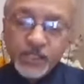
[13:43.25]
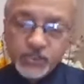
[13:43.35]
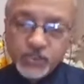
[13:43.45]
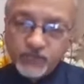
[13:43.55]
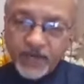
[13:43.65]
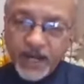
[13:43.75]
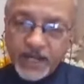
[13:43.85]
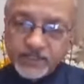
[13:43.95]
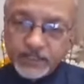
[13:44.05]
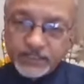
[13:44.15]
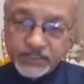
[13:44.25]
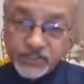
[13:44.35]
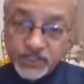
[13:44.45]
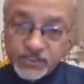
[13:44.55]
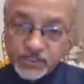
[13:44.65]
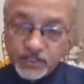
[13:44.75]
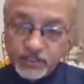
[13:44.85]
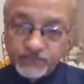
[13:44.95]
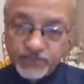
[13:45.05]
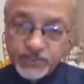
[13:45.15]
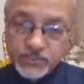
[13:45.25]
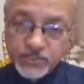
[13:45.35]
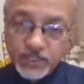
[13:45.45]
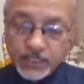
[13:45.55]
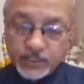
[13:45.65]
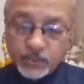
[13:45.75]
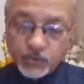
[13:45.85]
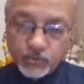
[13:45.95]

So you find the literature first, that